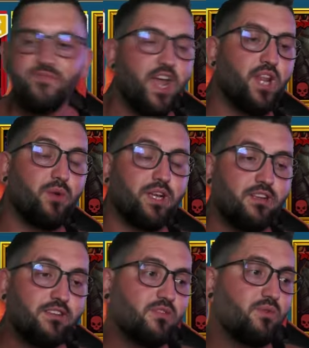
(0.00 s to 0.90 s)
Anyway,
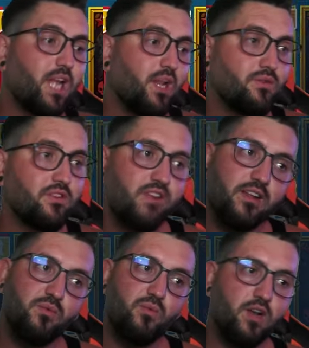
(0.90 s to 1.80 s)
this is what I noticed
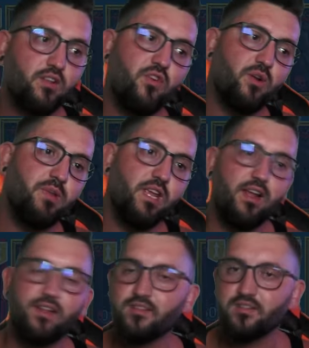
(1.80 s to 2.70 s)
that worked for me,
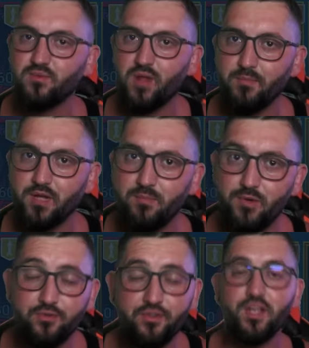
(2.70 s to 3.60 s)
and this is what I'm gonna be
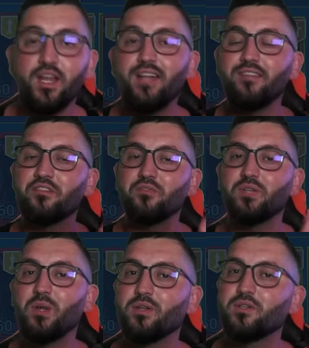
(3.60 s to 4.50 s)
using, and this is
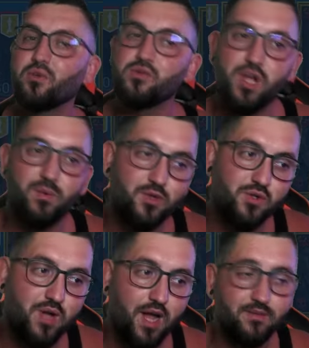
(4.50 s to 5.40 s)
what I wanted to share with
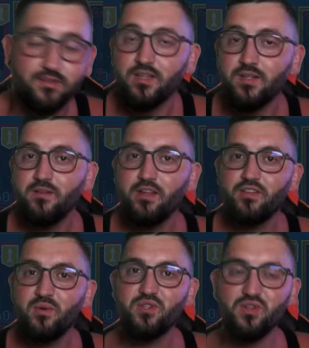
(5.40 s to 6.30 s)
you guys and
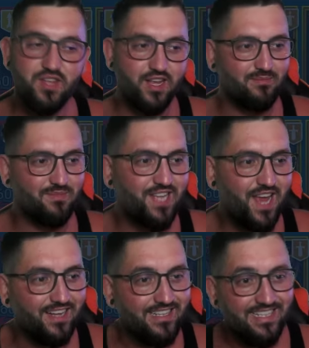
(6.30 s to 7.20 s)
see what you think. But
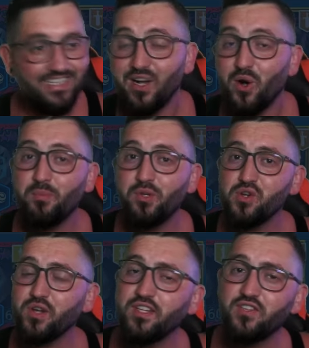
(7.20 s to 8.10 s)
yeah, hope you
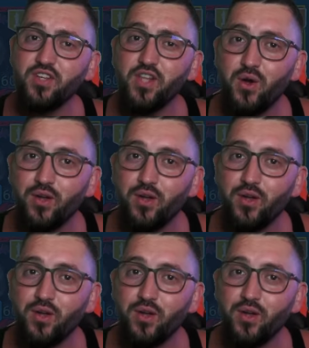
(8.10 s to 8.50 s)
enjoyed this video.